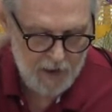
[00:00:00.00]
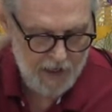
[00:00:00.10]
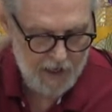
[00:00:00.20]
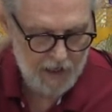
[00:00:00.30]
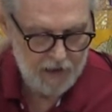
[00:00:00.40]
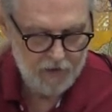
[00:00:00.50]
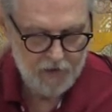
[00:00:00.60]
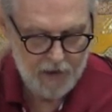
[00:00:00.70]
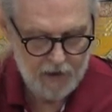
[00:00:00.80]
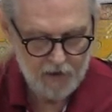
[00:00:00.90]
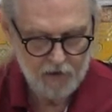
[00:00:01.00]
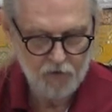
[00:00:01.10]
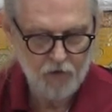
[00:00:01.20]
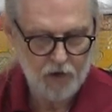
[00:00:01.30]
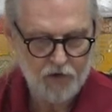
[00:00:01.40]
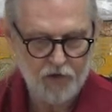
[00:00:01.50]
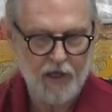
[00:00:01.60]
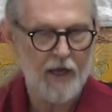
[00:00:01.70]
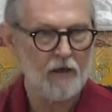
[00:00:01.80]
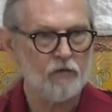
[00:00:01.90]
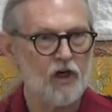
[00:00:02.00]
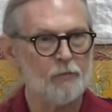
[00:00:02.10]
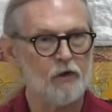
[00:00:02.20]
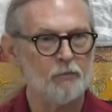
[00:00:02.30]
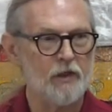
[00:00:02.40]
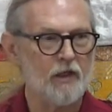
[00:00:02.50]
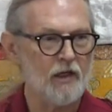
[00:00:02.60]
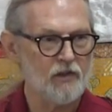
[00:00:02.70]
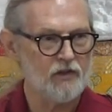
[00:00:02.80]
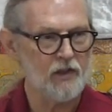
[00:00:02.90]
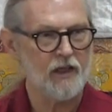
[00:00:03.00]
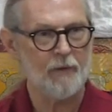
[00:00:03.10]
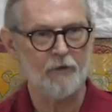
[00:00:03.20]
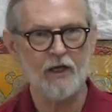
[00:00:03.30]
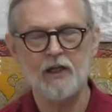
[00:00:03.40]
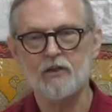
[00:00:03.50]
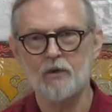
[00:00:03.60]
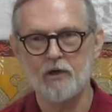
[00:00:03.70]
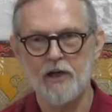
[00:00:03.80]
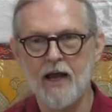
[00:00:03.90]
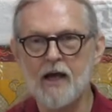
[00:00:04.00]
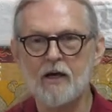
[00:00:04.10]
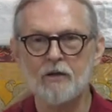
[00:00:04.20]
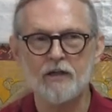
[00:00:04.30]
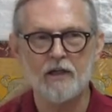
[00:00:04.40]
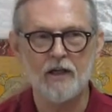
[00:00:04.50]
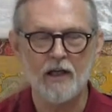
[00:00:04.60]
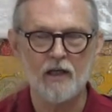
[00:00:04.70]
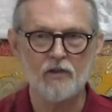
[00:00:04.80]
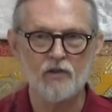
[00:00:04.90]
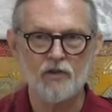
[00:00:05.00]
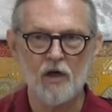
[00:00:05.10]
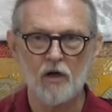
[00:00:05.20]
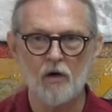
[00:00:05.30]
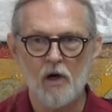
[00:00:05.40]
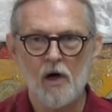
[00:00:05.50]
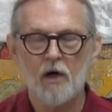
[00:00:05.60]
and then of course they had trouble because it kept getting torn down, and so,